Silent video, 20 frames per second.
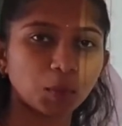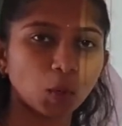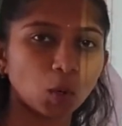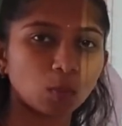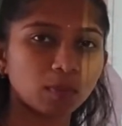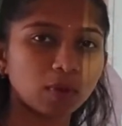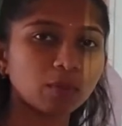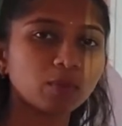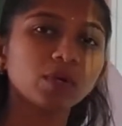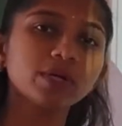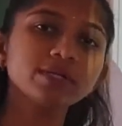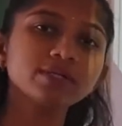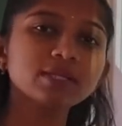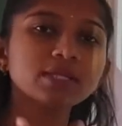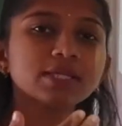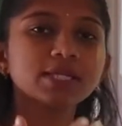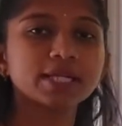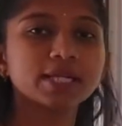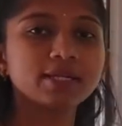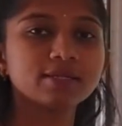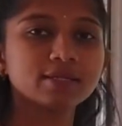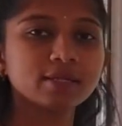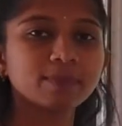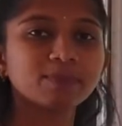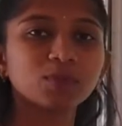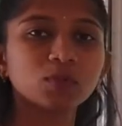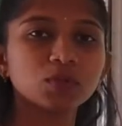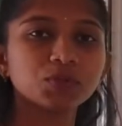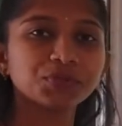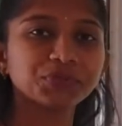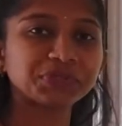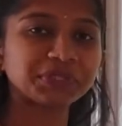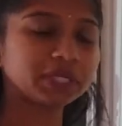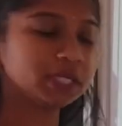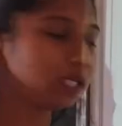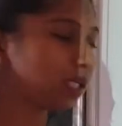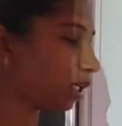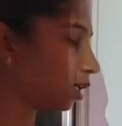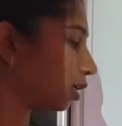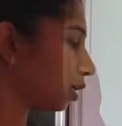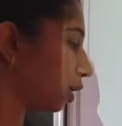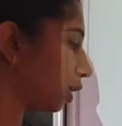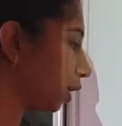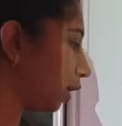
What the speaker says: problem. What is the second subquotient here?